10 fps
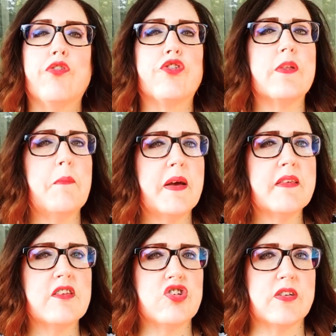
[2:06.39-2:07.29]
for the
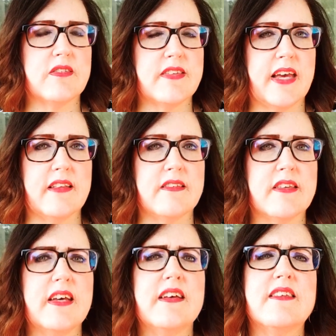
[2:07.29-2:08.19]
message it sends
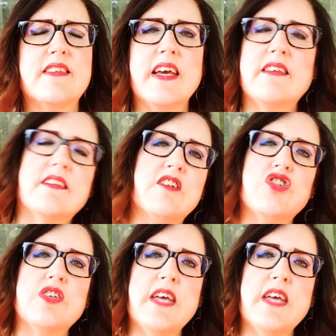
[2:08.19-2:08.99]
say such